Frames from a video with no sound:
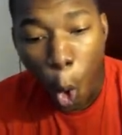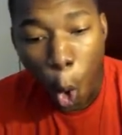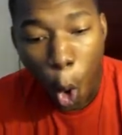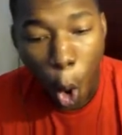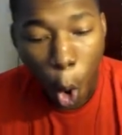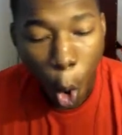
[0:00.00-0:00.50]

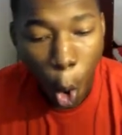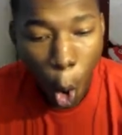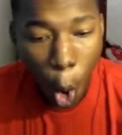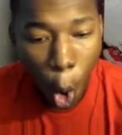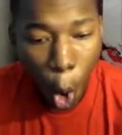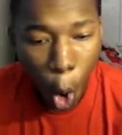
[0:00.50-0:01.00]

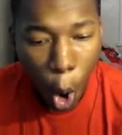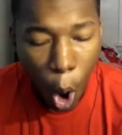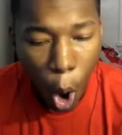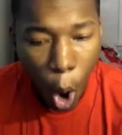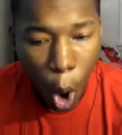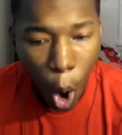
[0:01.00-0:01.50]

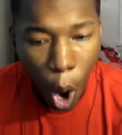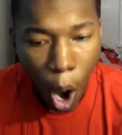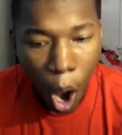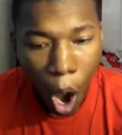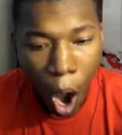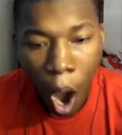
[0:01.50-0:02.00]

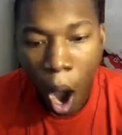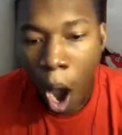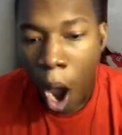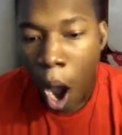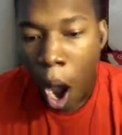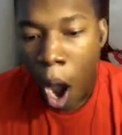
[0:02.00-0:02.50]

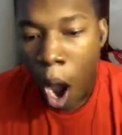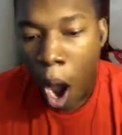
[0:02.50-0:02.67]
(no one is talking)